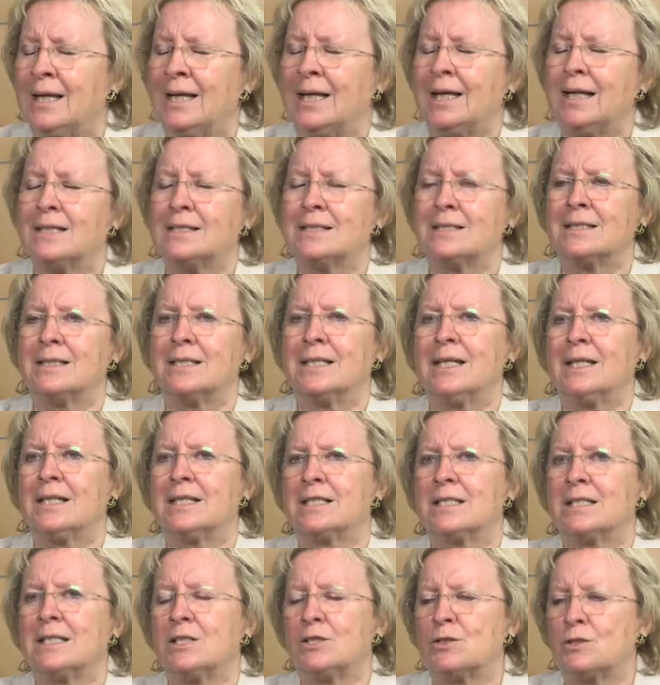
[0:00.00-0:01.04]

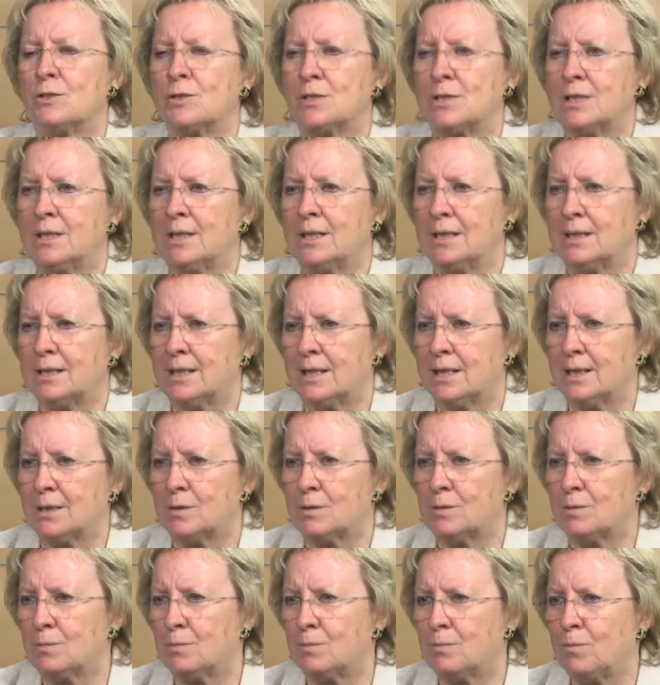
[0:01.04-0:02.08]
It's interesting
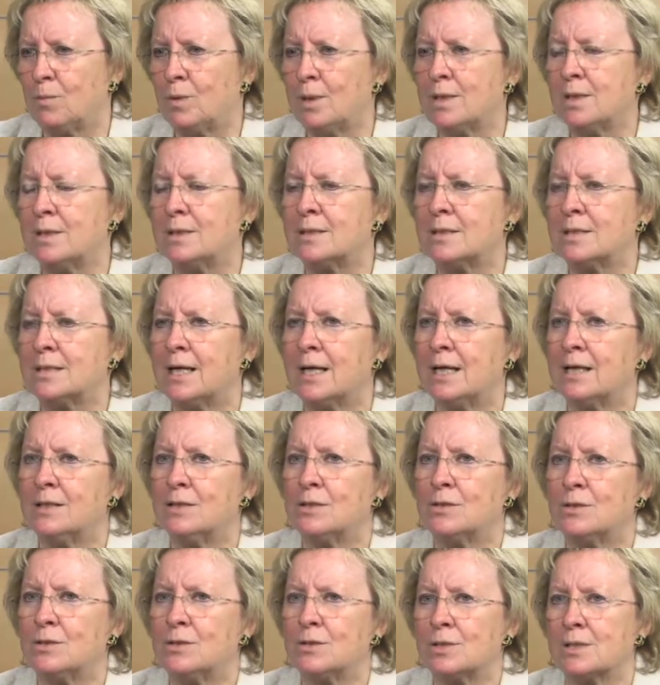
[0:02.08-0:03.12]
that we
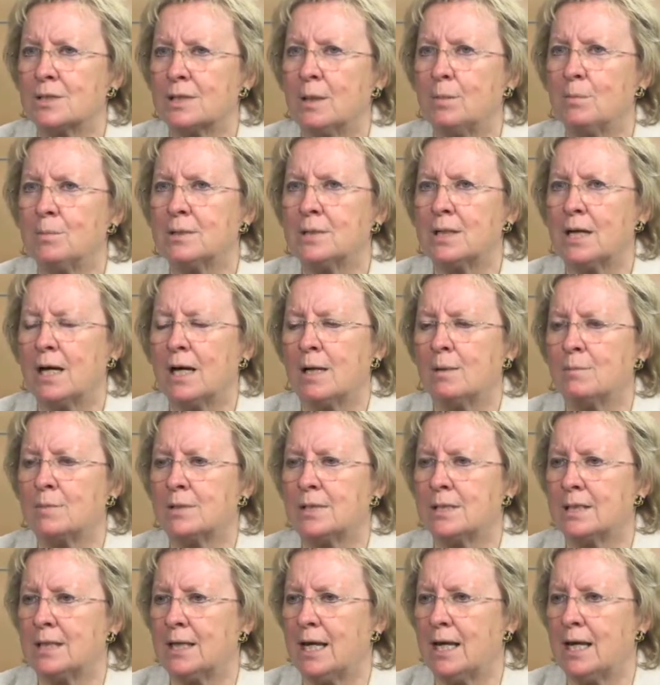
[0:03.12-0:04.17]
tend to sometimes
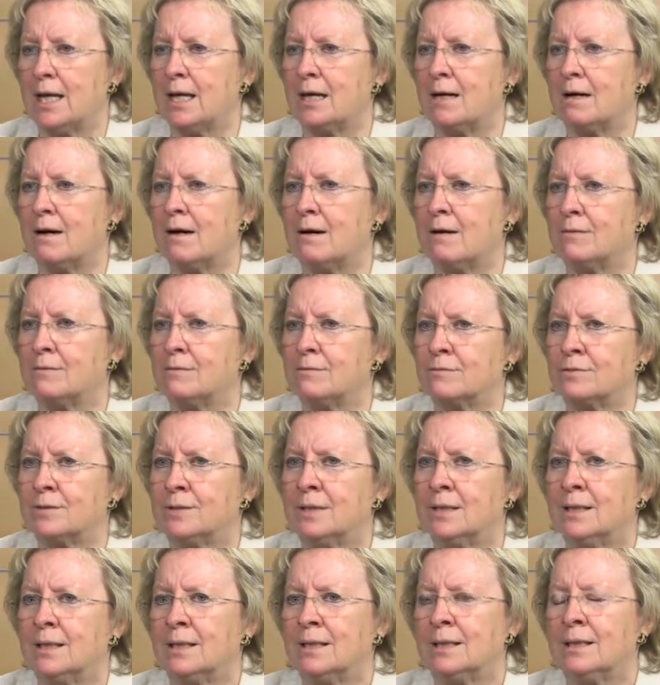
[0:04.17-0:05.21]
think of
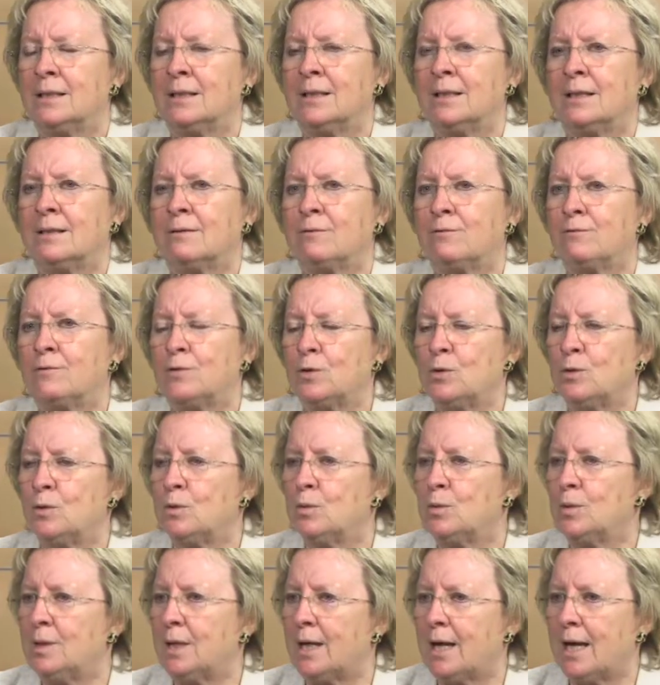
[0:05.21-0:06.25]

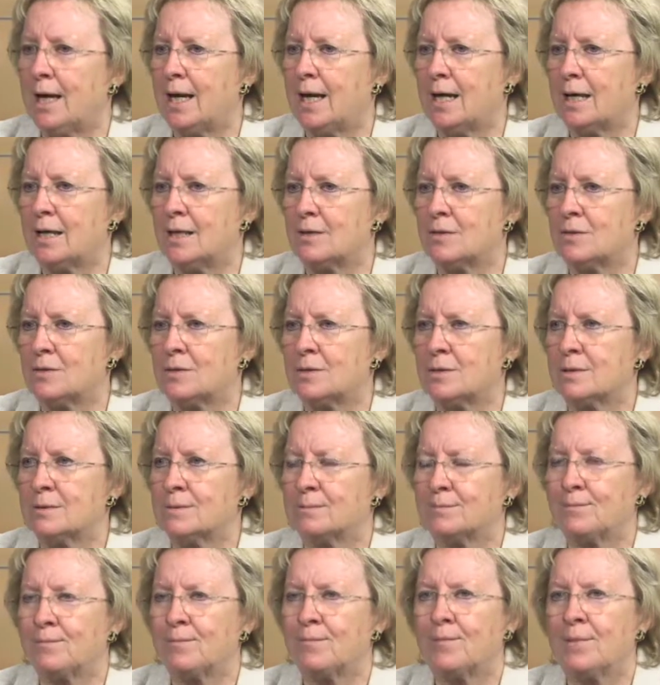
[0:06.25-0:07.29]
food as
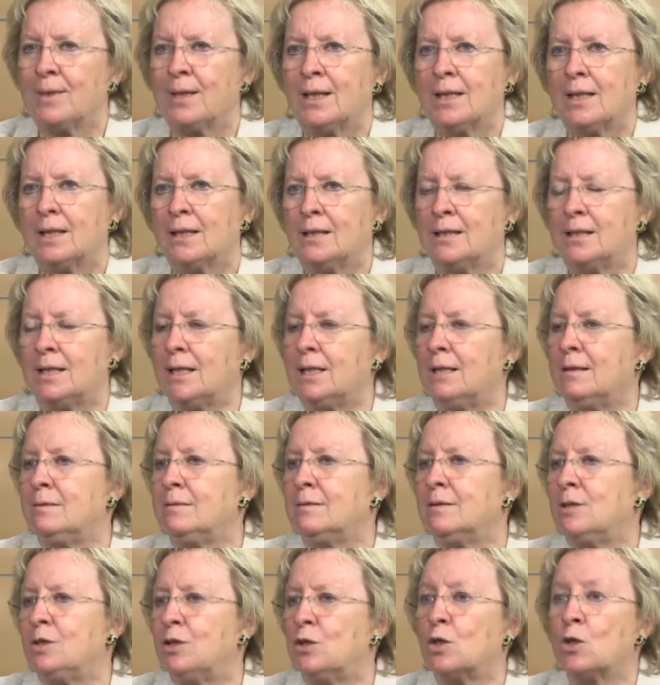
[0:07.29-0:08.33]
the
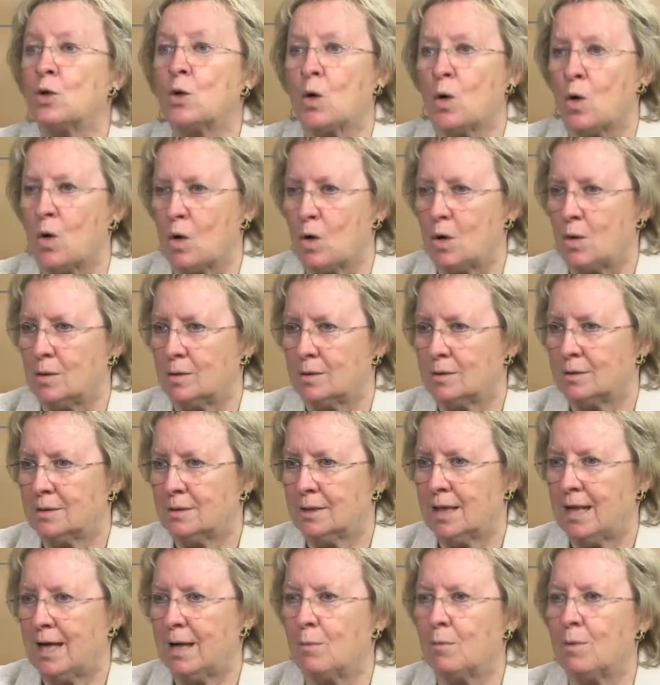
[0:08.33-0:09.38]
cure-all.
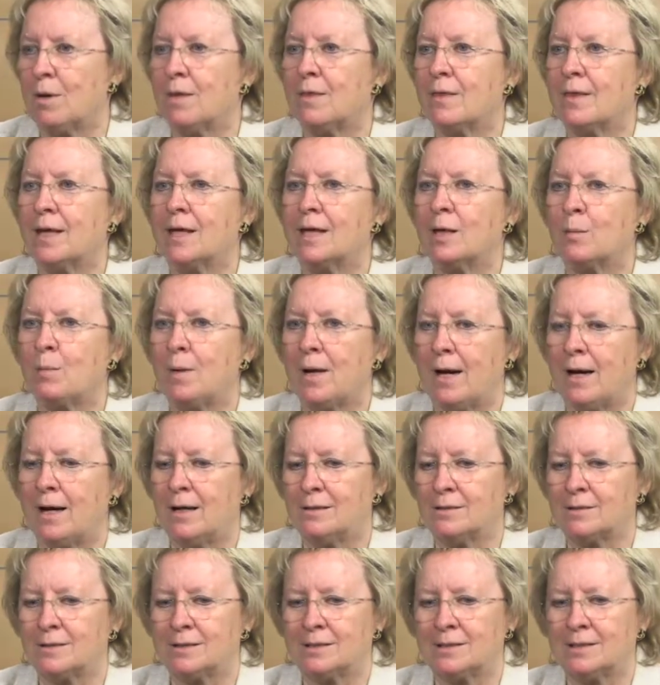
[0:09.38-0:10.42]
And we think
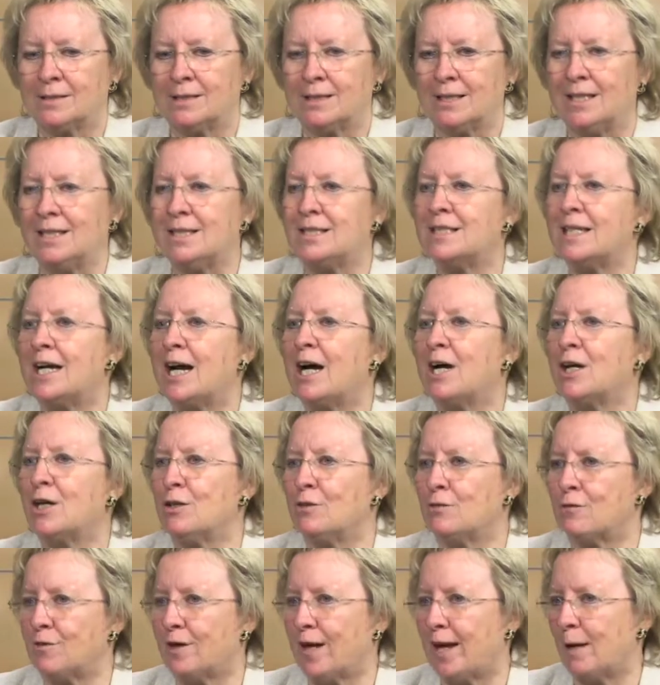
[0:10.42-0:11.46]
about the
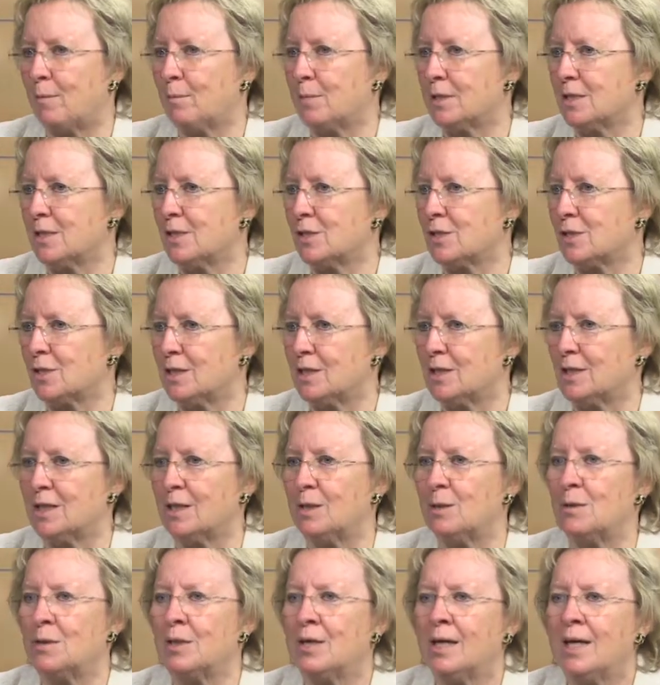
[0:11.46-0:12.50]
Italian families and
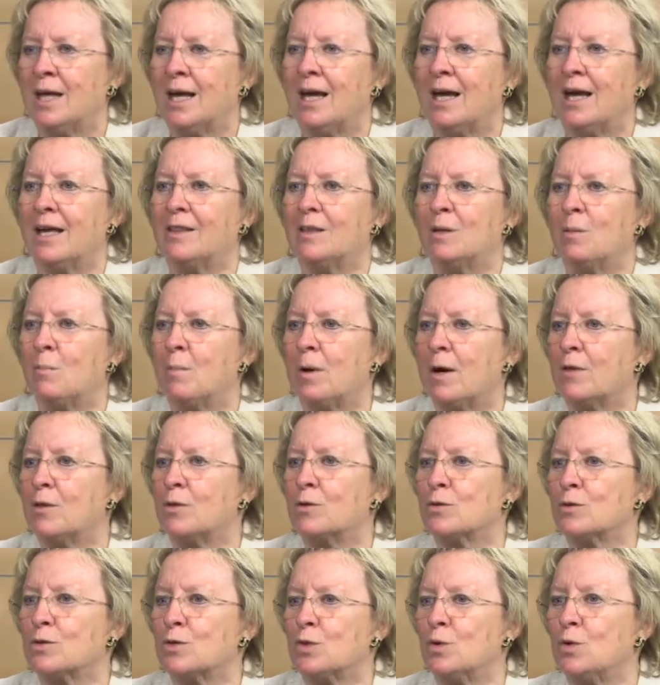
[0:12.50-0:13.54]
the
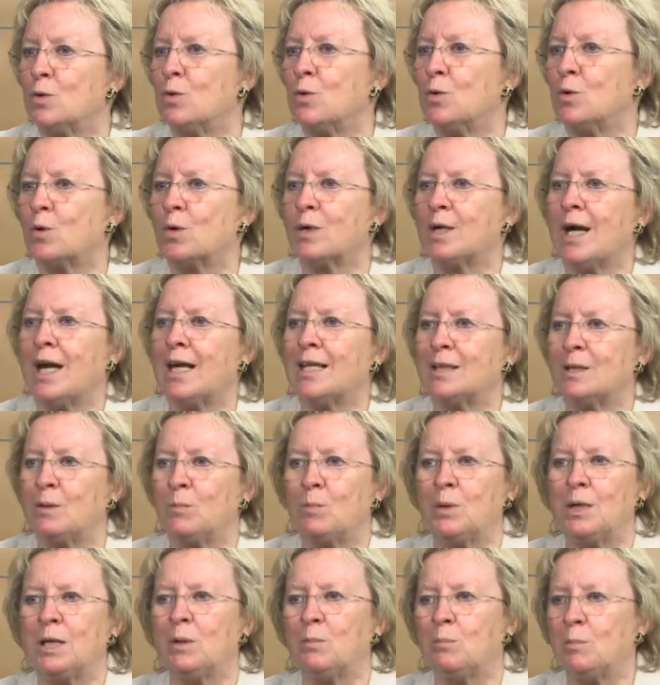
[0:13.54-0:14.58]
mothers who create the
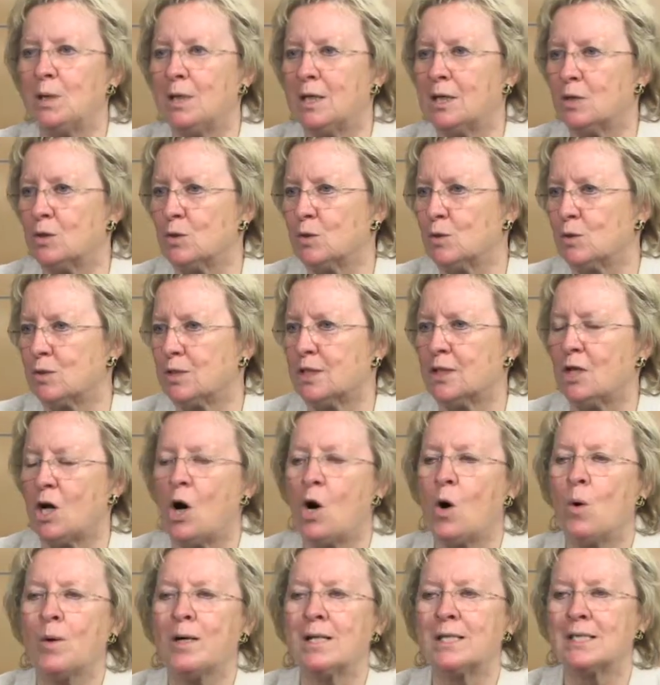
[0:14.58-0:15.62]
big meals and
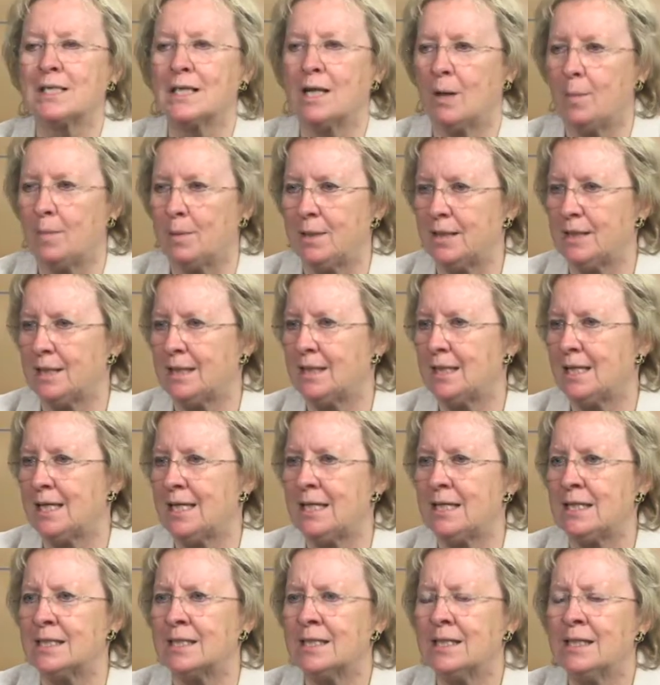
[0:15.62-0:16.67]
always come in and
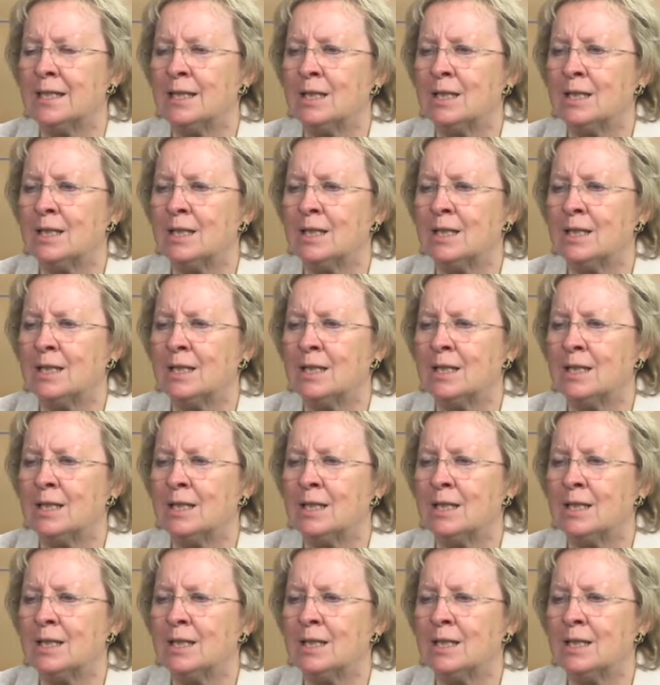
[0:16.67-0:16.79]
eat.